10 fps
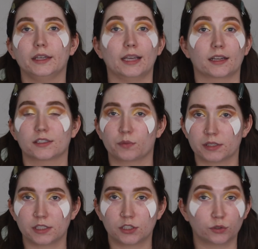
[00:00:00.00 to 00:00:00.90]
Yeah, because it
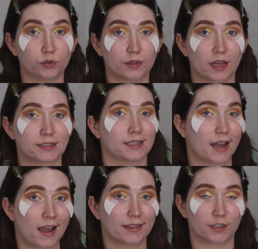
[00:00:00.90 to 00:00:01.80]
wasn't until
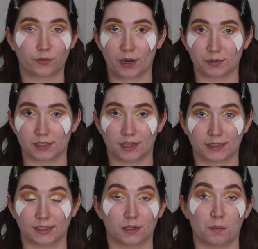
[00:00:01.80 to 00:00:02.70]
2009 that Grant was
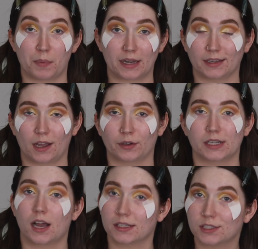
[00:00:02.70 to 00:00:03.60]
elected Benton County
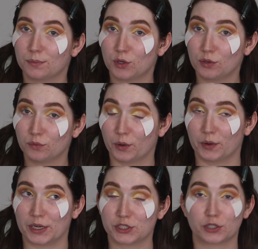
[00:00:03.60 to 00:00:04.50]
Constable,
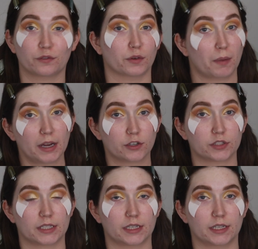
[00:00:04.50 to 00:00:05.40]
which, from my
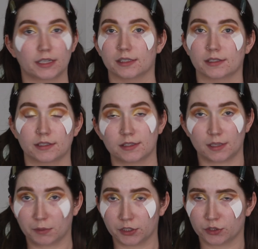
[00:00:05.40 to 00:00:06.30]
understanding, is
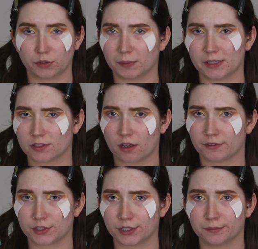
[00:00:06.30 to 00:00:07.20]
similar to a police
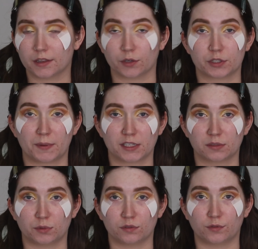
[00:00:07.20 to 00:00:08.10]
officer. They're
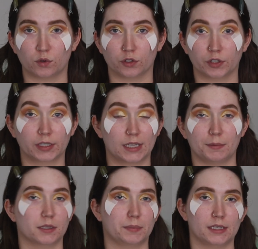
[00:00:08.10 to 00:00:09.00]
responsible for
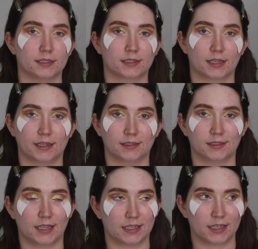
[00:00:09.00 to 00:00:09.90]
keeping the peace
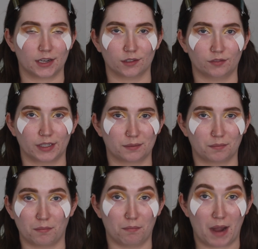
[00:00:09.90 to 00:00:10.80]
and taking care of, like,
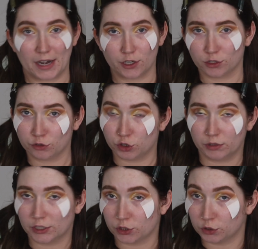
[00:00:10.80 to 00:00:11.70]
minor
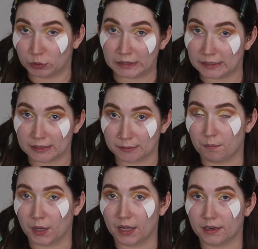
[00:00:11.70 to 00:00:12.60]
judicial duties.
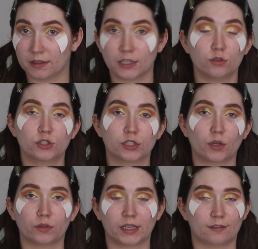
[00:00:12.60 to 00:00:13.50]
But they usually
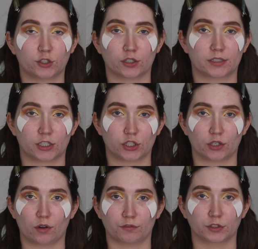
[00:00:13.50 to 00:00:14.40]
only have
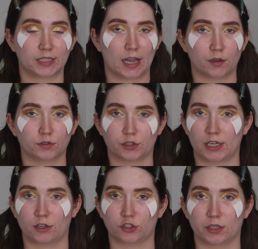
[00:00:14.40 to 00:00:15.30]
jurisdiction over towns or
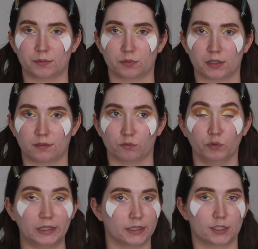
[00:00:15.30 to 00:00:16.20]
townships with
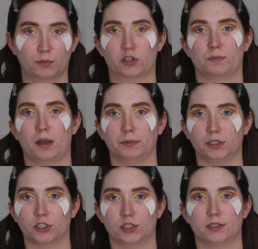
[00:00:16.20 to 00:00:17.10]
really sparse
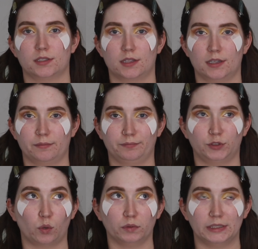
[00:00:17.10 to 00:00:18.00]
populations that
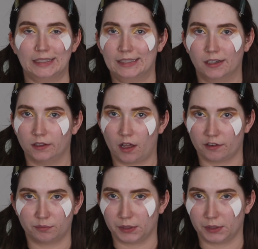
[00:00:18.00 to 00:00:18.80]
don't need a lot of